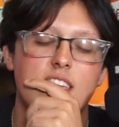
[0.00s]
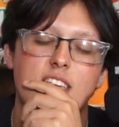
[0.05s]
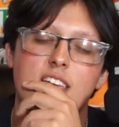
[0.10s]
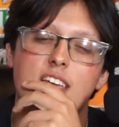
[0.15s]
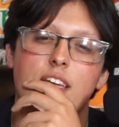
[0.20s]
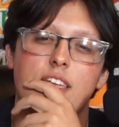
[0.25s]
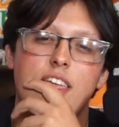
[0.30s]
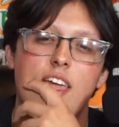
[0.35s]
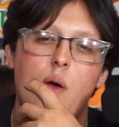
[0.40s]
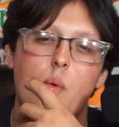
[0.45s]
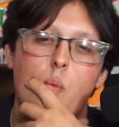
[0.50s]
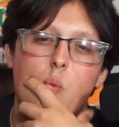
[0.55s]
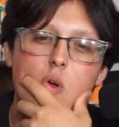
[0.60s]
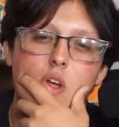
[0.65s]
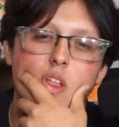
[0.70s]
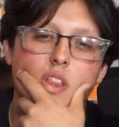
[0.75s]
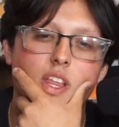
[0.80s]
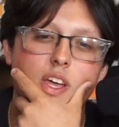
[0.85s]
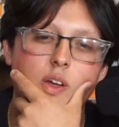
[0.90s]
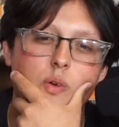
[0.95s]
Yeah,
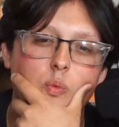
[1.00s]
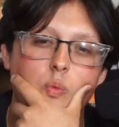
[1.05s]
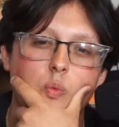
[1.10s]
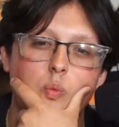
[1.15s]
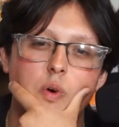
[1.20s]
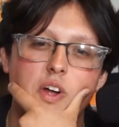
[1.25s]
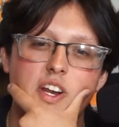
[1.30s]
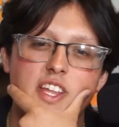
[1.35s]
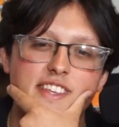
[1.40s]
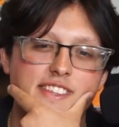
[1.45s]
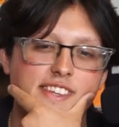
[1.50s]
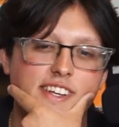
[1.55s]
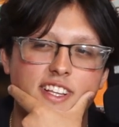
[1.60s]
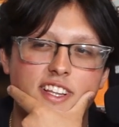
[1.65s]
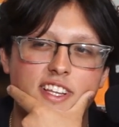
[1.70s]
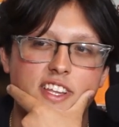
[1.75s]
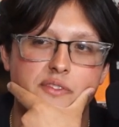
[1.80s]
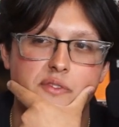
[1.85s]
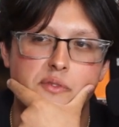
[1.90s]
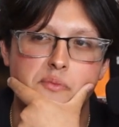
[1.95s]
like, what is a
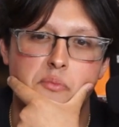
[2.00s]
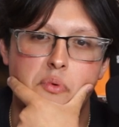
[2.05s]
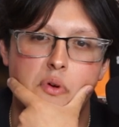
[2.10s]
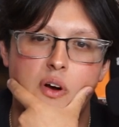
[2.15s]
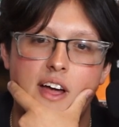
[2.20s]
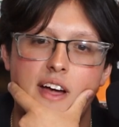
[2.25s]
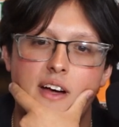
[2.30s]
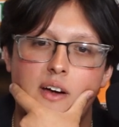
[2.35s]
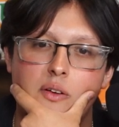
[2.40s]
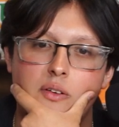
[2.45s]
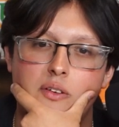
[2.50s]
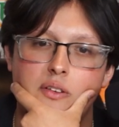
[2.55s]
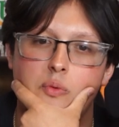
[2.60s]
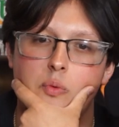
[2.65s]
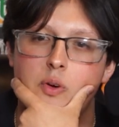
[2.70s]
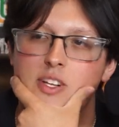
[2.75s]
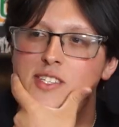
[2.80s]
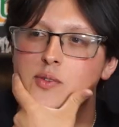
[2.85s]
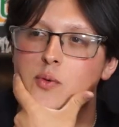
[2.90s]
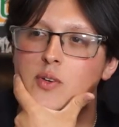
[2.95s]
Cleveland Brown? What's
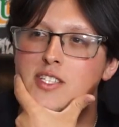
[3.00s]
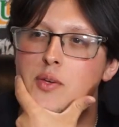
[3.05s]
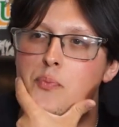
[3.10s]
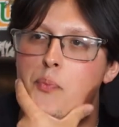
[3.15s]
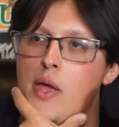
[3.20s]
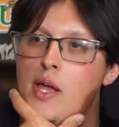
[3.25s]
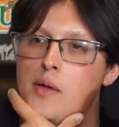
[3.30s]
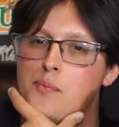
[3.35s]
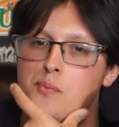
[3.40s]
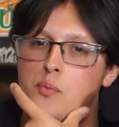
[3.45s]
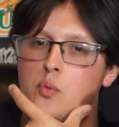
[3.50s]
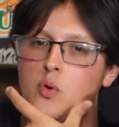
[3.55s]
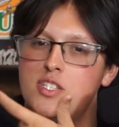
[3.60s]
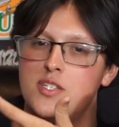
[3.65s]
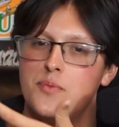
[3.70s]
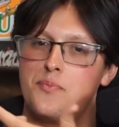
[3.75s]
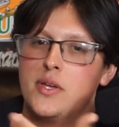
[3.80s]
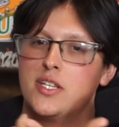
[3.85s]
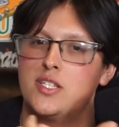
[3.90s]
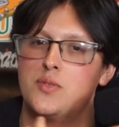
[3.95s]
a
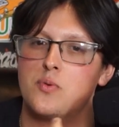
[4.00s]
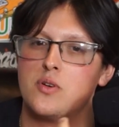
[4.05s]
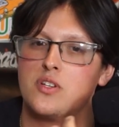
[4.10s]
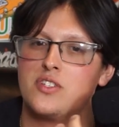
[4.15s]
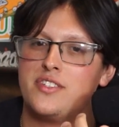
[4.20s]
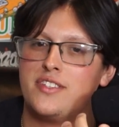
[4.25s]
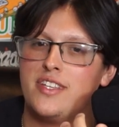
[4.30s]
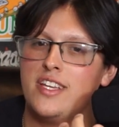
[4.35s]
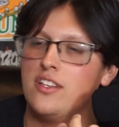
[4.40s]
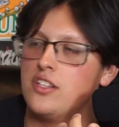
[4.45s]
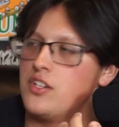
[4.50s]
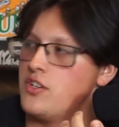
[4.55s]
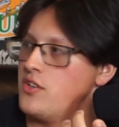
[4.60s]
Pittsburgh Steeler?